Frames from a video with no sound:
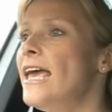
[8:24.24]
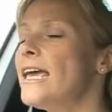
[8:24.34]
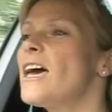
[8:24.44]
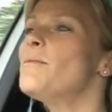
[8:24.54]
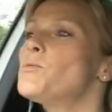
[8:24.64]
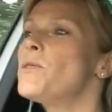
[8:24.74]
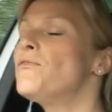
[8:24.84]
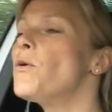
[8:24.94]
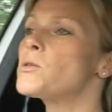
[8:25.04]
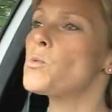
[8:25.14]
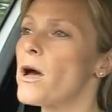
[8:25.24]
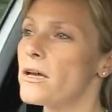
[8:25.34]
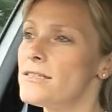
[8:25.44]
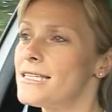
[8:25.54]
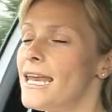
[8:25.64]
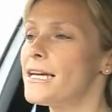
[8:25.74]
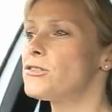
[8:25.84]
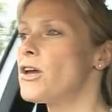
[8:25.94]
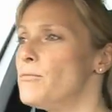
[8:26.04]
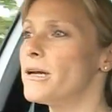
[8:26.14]
It comes with Volkswagen's
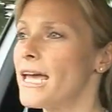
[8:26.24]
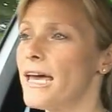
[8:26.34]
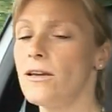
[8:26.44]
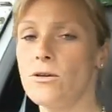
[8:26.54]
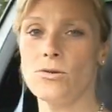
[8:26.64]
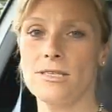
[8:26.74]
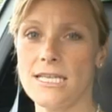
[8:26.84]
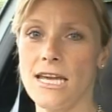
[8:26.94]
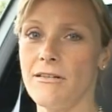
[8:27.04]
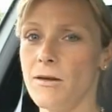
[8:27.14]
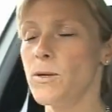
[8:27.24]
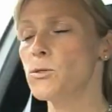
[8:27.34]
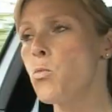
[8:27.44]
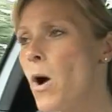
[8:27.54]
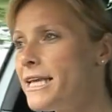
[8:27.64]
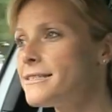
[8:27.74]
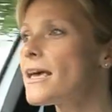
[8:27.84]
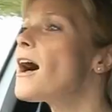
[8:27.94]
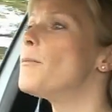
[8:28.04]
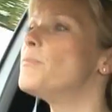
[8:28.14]
electromechanical steering, which weights
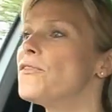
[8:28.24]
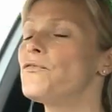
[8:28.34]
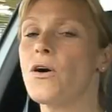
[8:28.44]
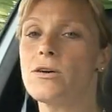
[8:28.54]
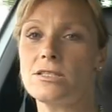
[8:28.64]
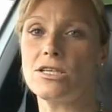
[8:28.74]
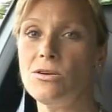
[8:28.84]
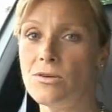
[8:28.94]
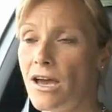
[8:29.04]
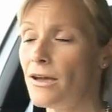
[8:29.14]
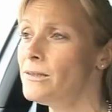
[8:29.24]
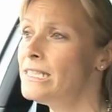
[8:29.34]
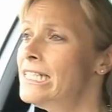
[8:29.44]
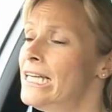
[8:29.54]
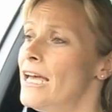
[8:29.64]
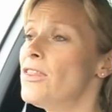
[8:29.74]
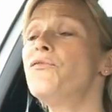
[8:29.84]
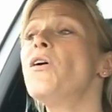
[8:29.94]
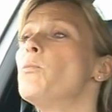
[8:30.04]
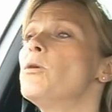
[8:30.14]
up the faster you go. And the
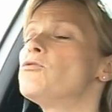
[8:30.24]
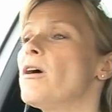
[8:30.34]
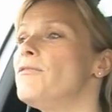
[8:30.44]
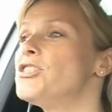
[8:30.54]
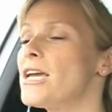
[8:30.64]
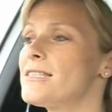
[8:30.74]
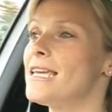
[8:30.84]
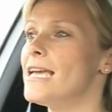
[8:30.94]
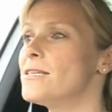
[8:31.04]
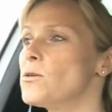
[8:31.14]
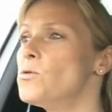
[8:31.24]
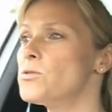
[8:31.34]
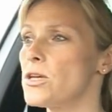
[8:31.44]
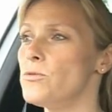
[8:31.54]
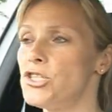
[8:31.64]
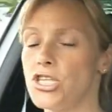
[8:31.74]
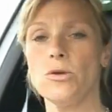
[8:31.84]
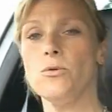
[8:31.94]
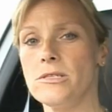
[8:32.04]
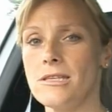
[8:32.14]
front-wheel drive chassis is also
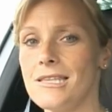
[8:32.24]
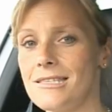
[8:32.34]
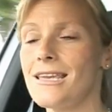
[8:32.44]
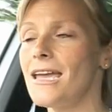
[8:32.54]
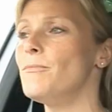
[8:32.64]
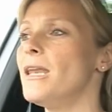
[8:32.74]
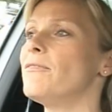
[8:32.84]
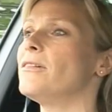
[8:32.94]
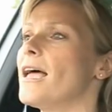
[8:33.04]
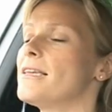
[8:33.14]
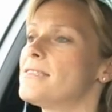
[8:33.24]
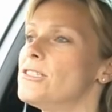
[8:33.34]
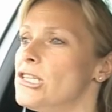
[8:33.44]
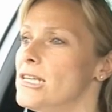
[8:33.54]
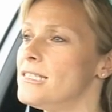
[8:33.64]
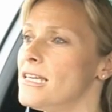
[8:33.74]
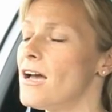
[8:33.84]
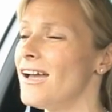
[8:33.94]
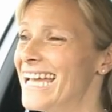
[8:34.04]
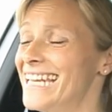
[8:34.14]
tuned to the same level as the
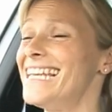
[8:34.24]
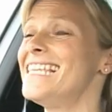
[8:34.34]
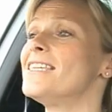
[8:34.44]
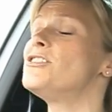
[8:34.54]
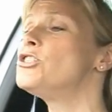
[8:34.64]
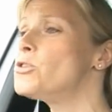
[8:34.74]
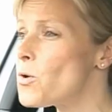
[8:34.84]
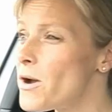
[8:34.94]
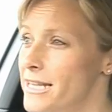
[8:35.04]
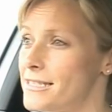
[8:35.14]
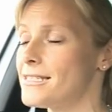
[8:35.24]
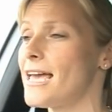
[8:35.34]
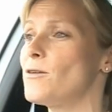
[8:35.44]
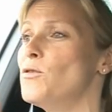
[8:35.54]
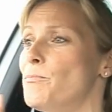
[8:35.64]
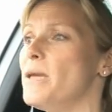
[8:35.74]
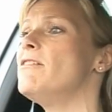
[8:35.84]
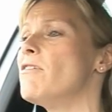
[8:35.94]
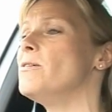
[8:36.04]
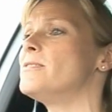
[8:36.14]
GTI, and it is a joy to tackle
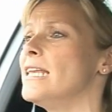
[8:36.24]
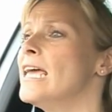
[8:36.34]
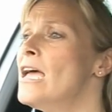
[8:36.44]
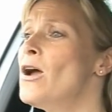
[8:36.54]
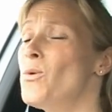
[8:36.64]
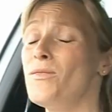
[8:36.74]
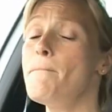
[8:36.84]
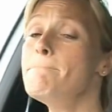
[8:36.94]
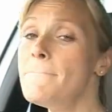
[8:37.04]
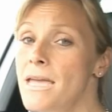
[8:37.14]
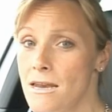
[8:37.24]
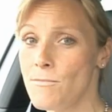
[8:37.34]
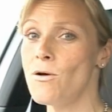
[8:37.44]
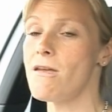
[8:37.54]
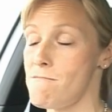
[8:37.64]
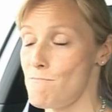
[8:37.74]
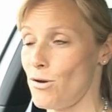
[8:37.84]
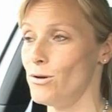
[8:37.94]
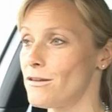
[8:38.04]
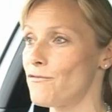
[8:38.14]
B-roads in with minimal
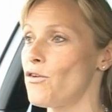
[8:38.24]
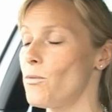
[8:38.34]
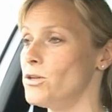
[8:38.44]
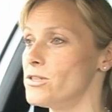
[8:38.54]
input from